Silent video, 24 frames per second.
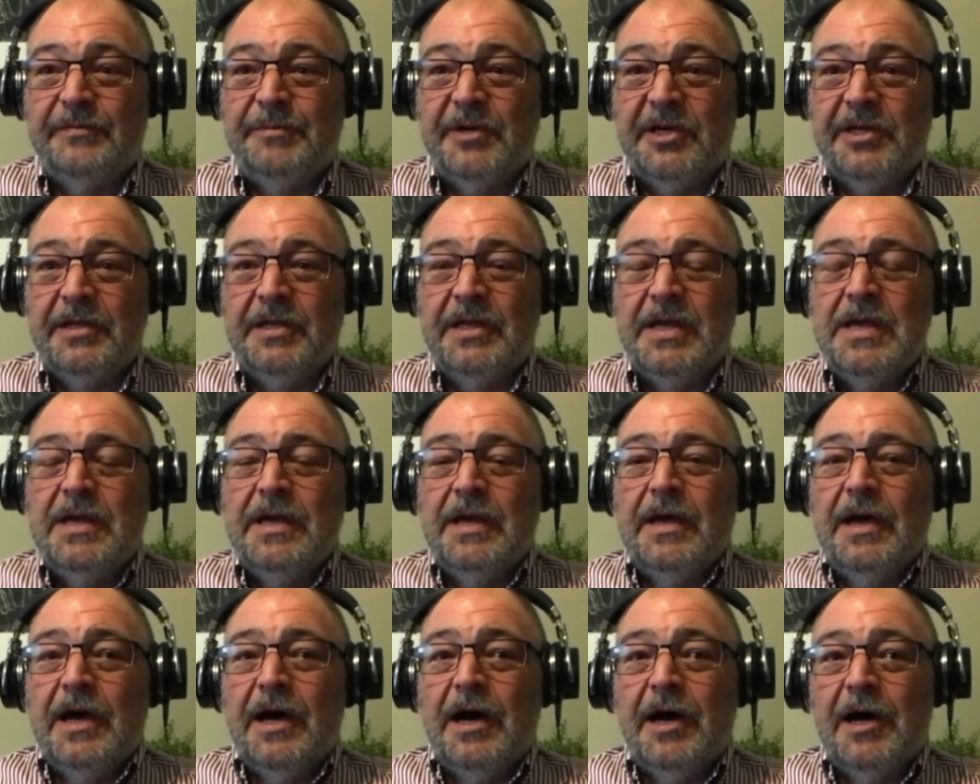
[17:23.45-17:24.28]
But
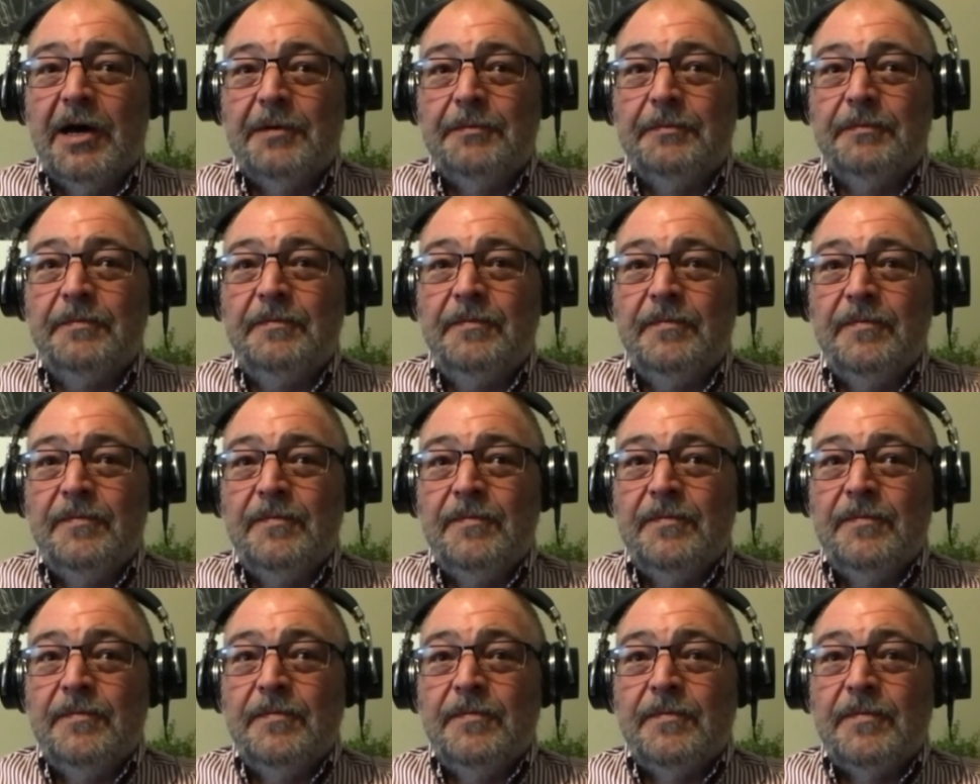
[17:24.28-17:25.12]
um,
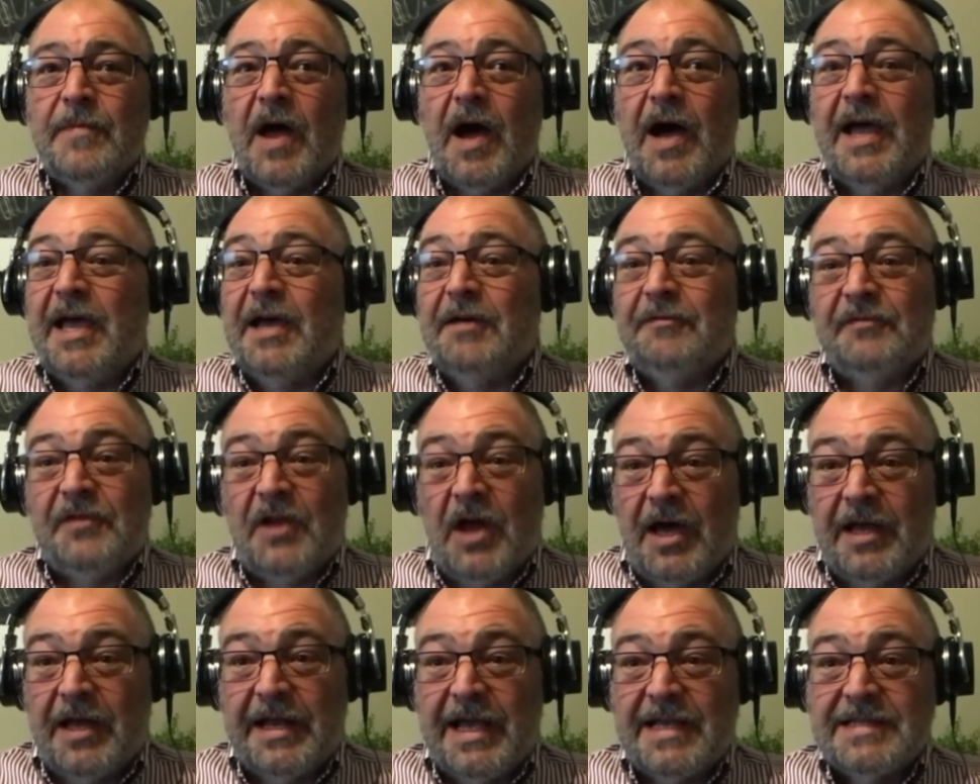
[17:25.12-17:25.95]
I have
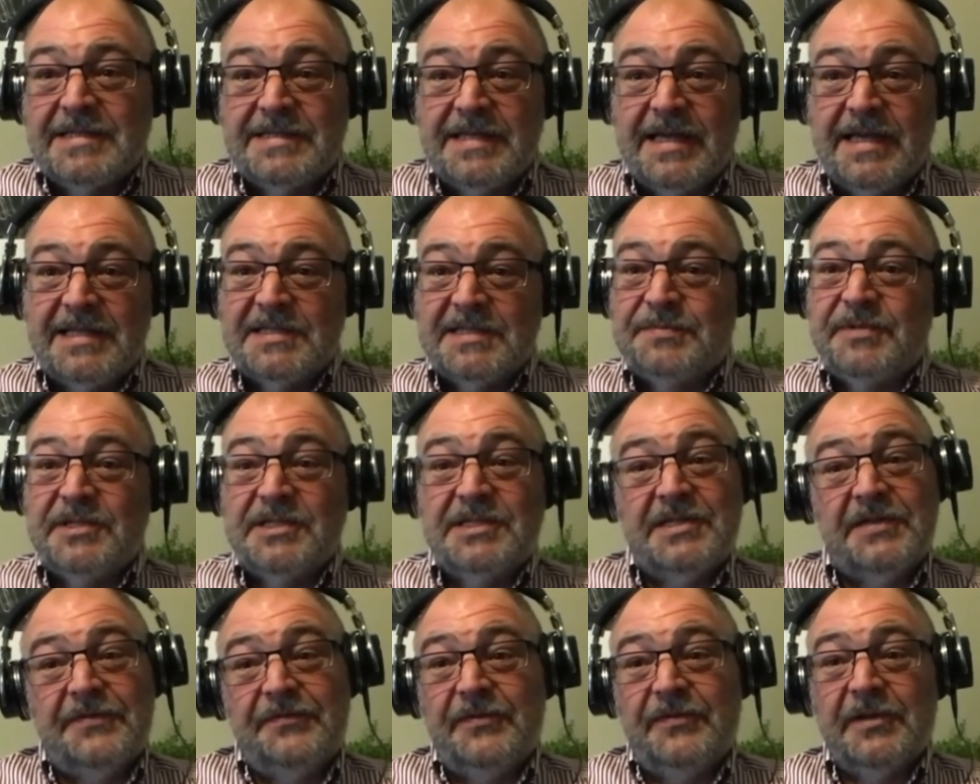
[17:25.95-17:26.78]
not asked that
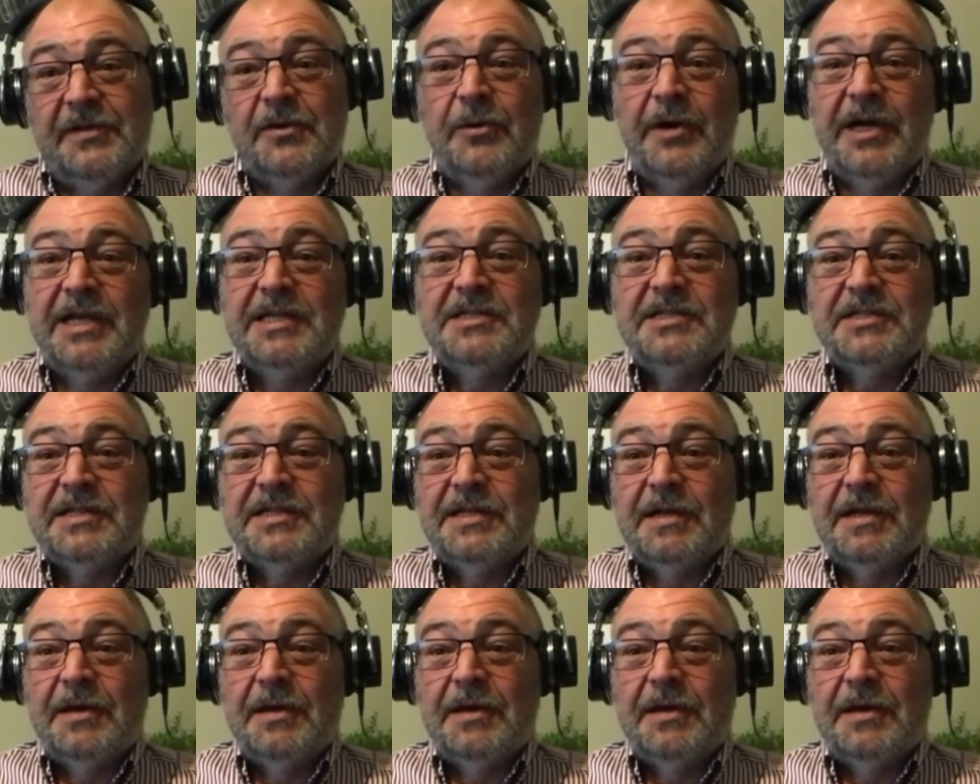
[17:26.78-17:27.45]
specific question.